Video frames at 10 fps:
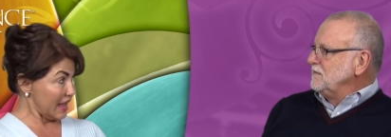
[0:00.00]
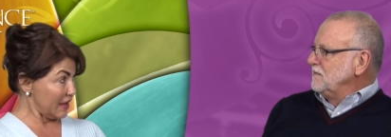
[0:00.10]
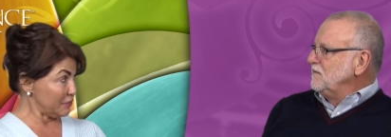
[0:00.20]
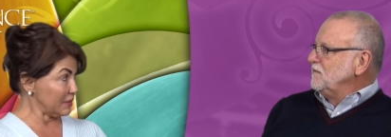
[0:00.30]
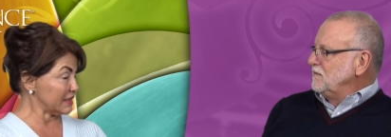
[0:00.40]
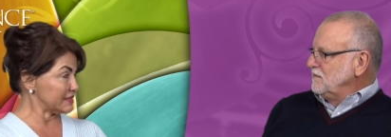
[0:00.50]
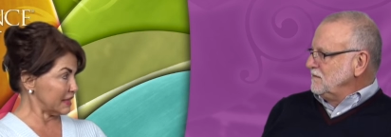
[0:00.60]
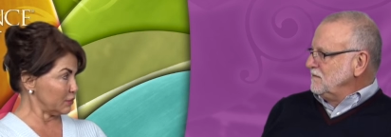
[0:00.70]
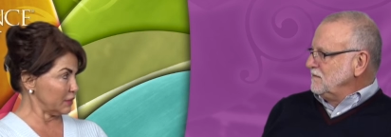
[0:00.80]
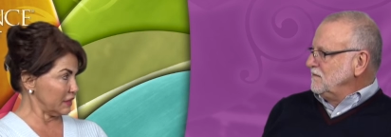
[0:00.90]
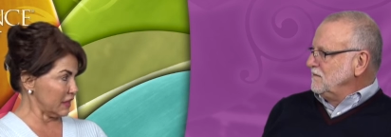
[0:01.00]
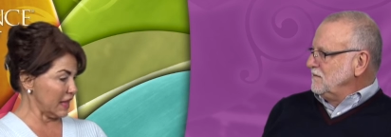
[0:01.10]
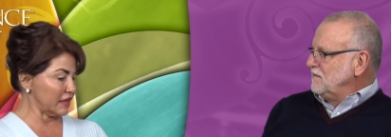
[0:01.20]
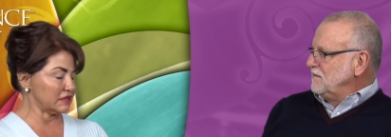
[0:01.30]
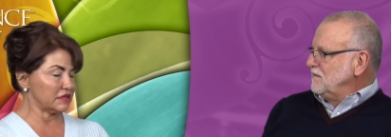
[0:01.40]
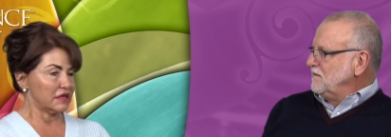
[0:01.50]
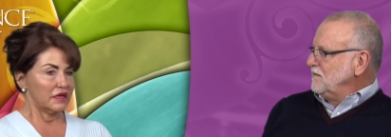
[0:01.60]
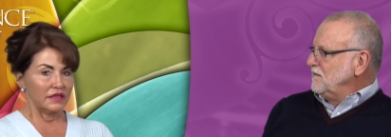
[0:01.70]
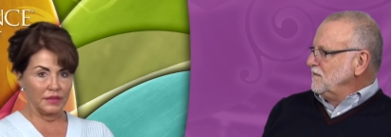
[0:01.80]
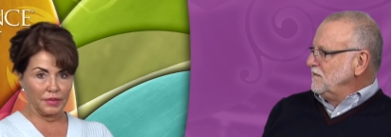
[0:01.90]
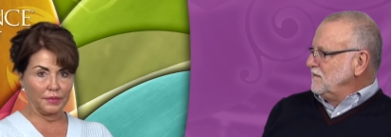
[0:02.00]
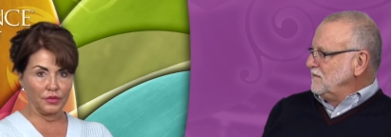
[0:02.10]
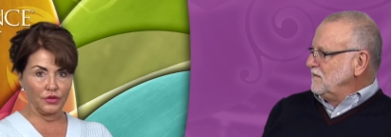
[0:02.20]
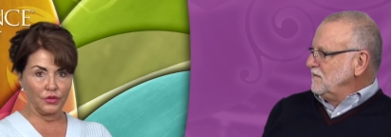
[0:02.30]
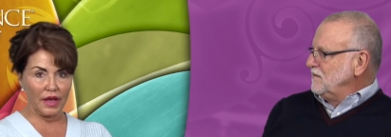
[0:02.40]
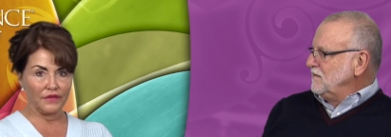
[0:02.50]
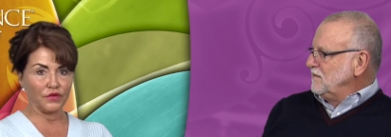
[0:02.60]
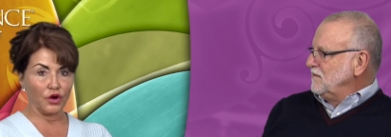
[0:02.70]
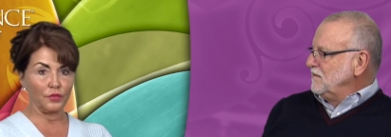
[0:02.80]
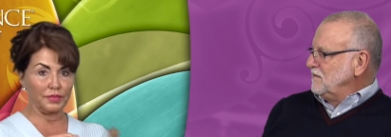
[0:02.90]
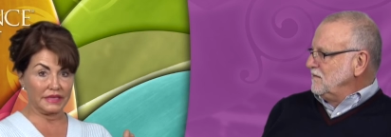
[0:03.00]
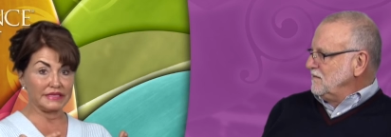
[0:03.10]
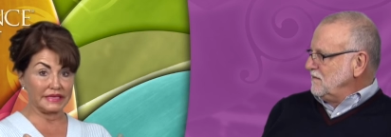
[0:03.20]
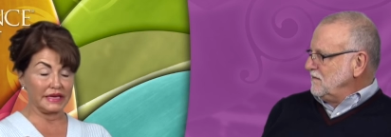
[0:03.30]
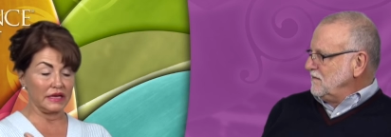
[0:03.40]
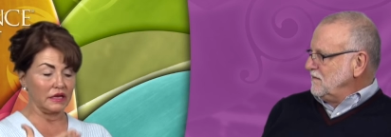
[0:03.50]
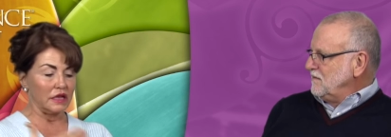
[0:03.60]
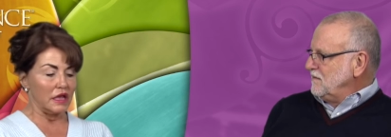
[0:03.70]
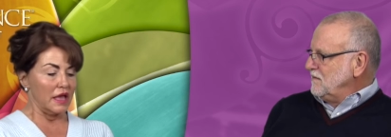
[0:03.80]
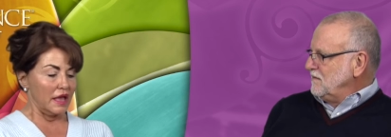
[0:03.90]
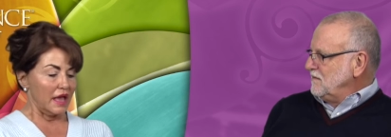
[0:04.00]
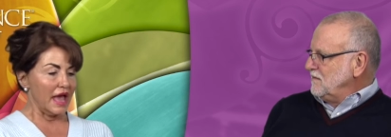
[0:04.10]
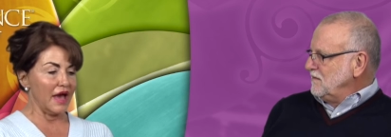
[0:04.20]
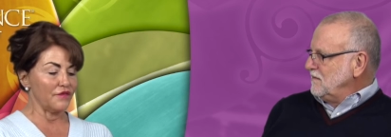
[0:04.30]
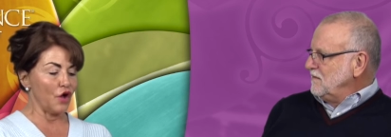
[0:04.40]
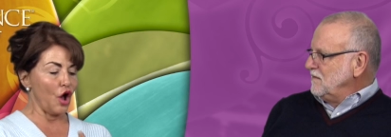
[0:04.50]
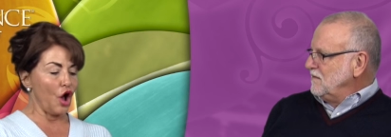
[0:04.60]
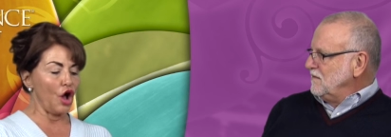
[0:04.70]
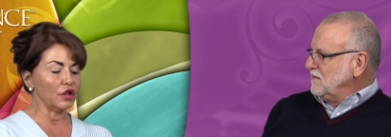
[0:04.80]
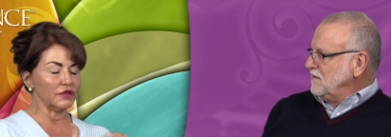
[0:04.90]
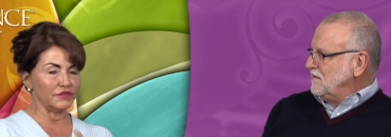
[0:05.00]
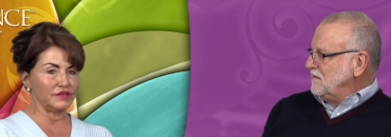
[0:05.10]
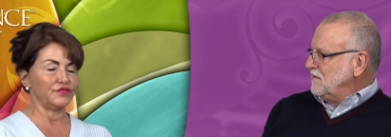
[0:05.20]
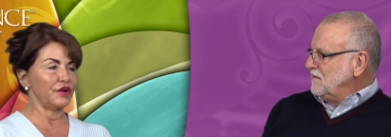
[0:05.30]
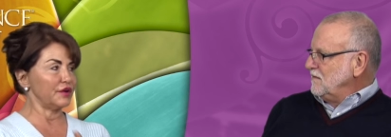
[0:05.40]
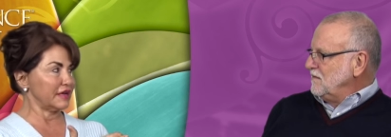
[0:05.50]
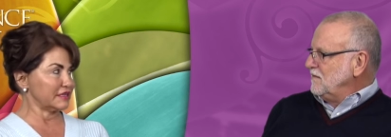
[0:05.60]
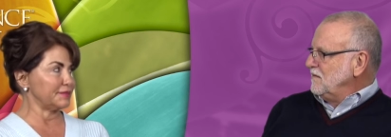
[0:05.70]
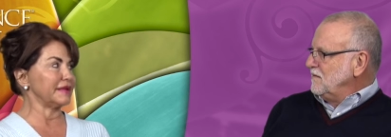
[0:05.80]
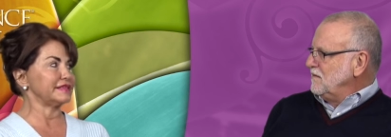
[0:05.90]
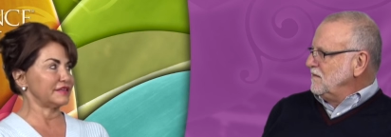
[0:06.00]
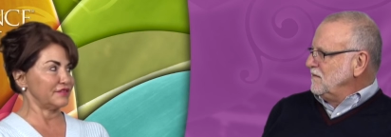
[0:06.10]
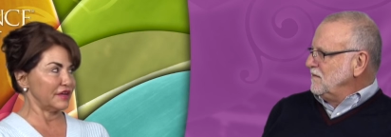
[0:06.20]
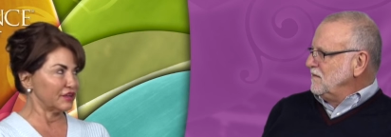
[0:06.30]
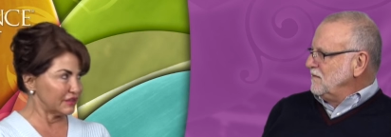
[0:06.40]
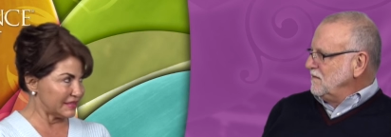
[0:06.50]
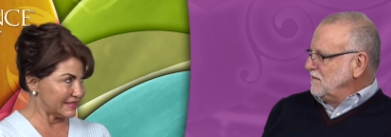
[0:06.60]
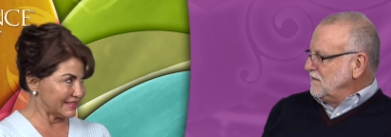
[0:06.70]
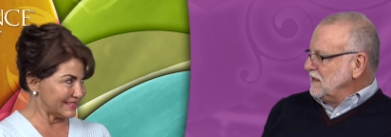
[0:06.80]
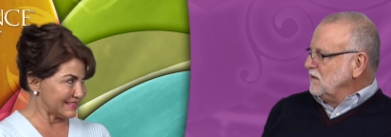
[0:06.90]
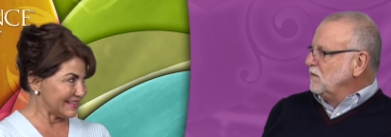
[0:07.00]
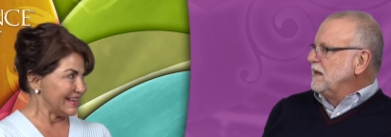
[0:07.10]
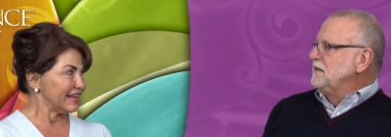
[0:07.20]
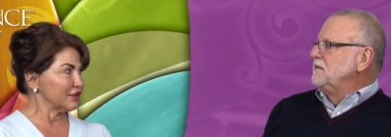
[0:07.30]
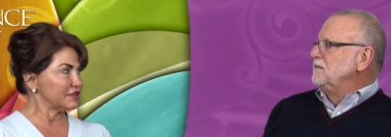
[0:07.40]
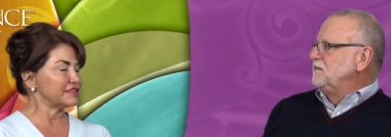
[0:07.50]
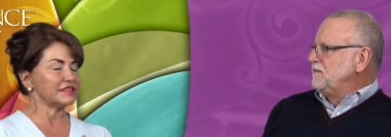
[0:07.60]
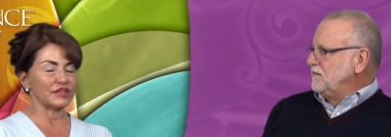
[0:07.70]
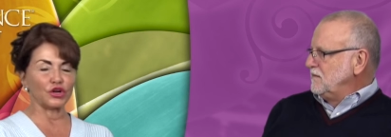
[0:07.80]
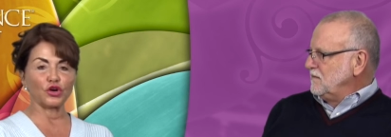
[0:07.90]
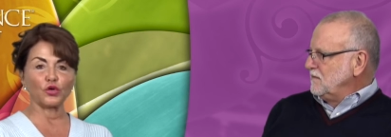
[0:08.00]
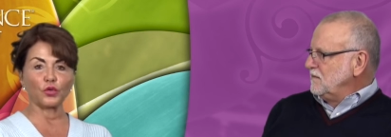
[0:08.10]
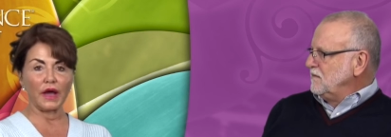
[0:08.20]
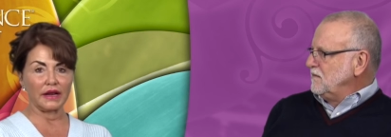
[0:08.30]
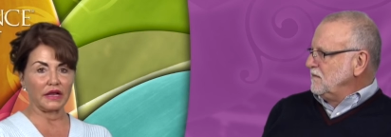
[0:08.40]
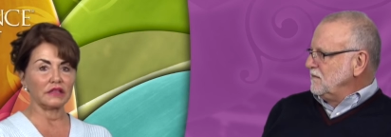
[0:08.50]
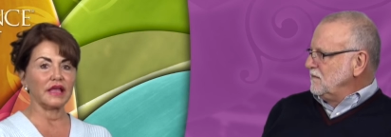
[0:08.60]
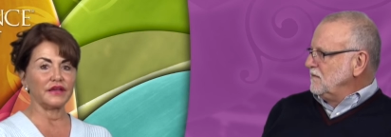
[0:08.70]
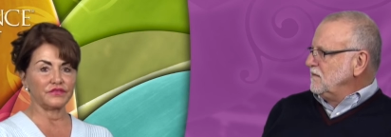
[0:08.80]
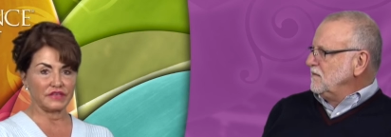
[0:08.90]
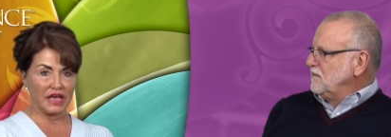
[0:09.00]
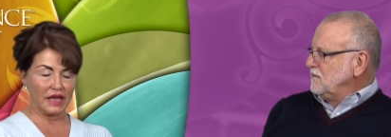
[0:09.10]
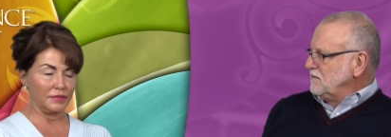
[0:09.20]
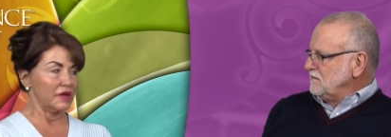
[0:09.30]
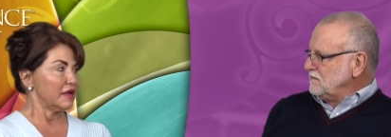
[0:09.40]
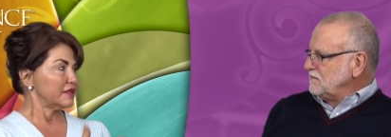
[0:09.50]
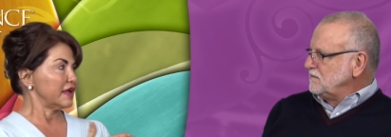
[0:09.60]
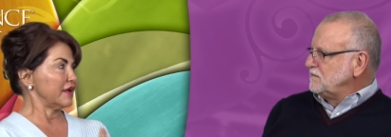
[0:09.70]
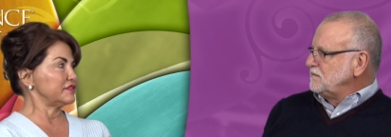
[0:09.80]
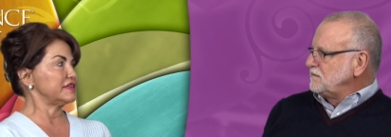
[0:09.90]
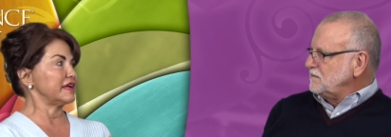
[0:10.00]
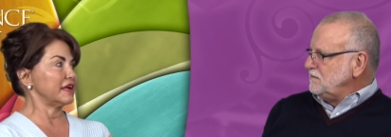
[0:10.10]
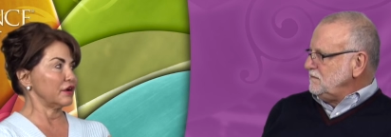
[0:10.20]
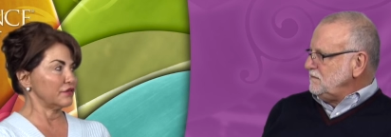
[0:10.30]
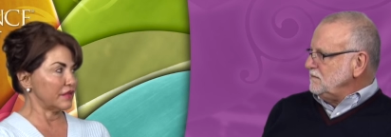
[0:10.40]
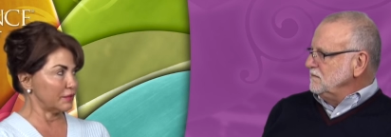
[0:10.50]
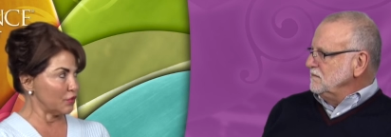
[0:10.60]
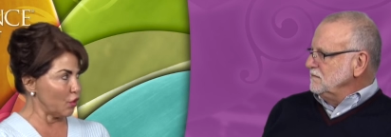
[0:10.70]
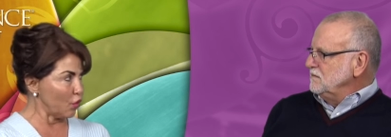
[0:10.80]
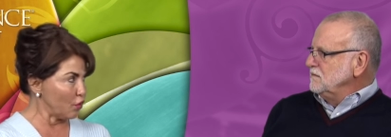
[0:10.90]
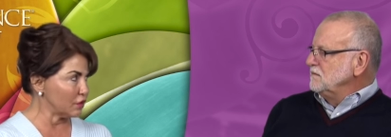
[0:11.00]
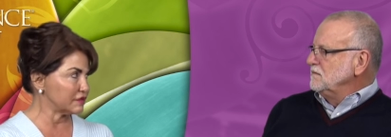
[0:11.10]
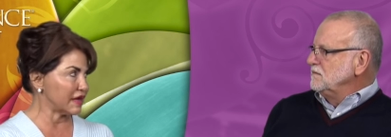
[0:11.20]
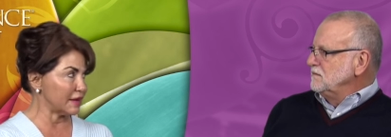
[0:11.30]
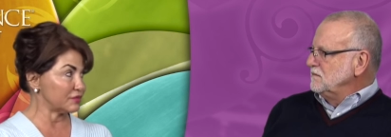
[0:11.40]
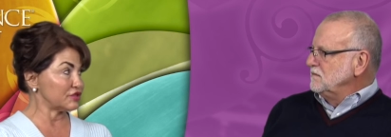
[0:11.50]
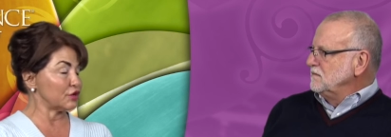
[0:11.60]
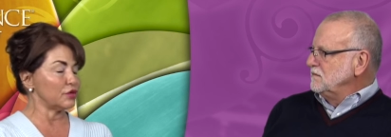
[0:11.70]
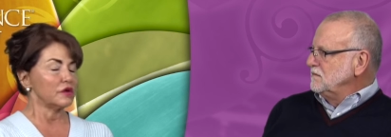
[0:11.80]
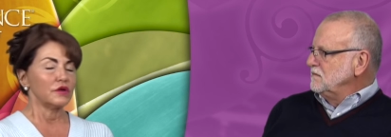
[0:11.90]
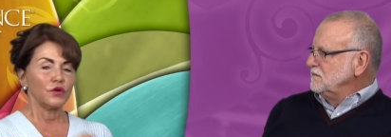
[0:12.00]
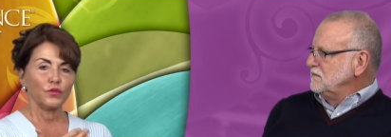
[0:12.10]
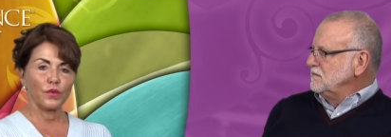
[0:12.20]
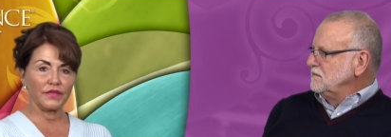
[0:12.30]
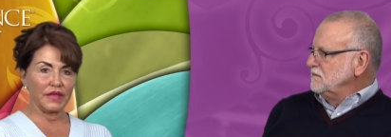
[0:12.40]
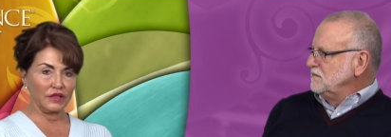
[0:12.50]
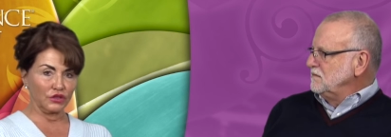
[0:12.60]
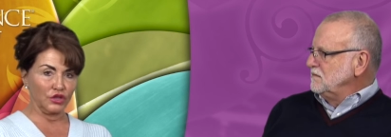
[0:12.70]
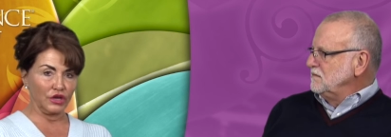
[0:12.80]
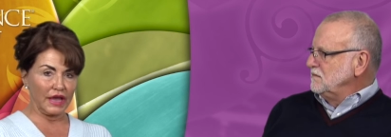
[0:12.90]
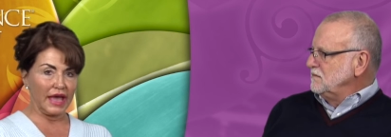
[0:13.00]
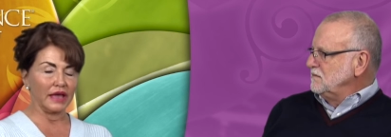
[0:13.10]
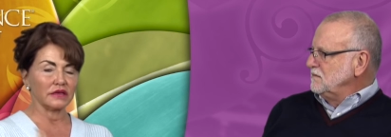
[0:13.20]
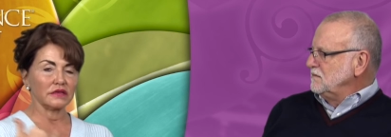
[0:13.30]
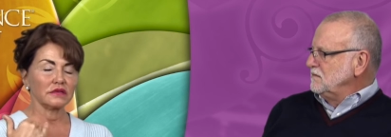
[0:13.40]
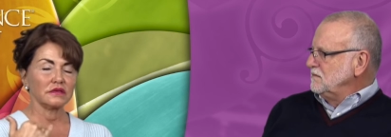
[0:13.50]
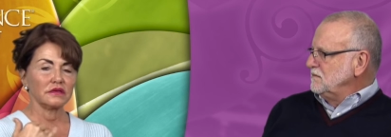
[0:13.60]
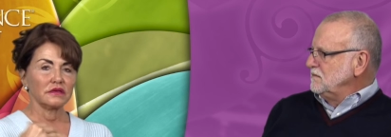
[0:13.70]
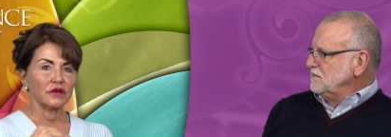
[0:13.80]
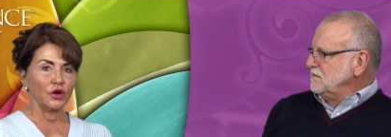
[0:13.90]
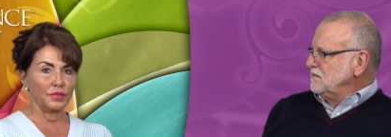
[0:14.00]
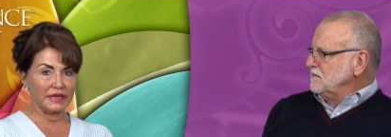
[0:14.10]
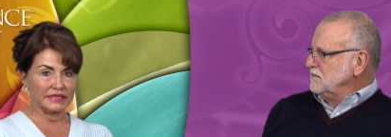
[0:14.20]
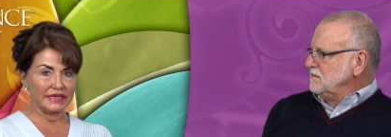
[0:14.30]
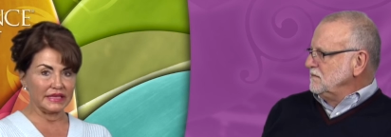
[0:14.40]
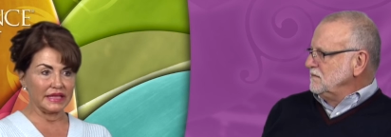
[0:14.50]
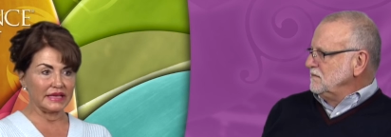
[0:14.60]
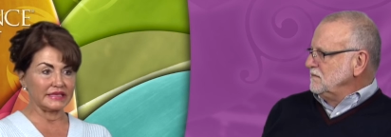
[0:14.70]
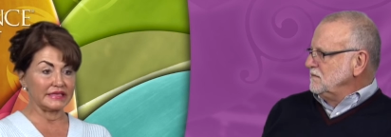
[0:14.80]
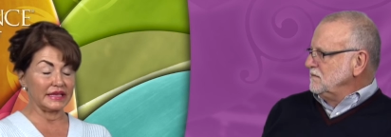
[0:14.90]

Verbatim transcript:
Speaker 1: have because they realize the people who have obesity have all of these very expensive illnesses, right. illnesses that are chronic, lifetime. They have to take care of them the whole time. So when they look at obesity, they